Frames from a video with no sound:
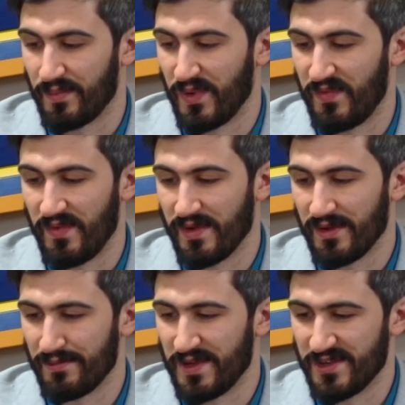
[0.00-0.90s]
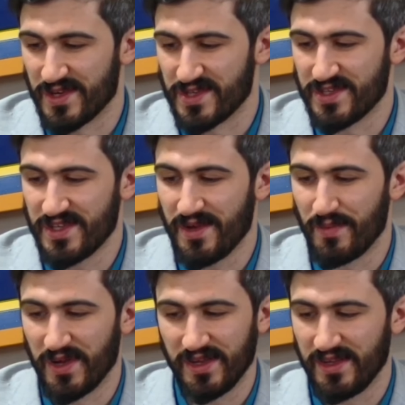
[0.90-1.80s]
We'd be interested to see,
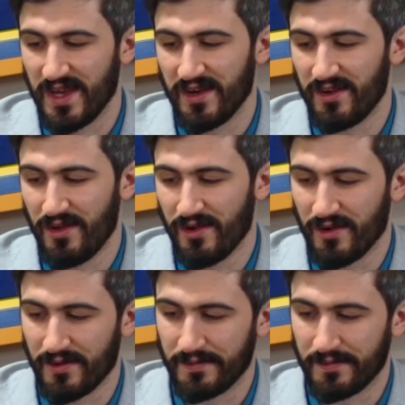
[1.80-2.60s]
but yet another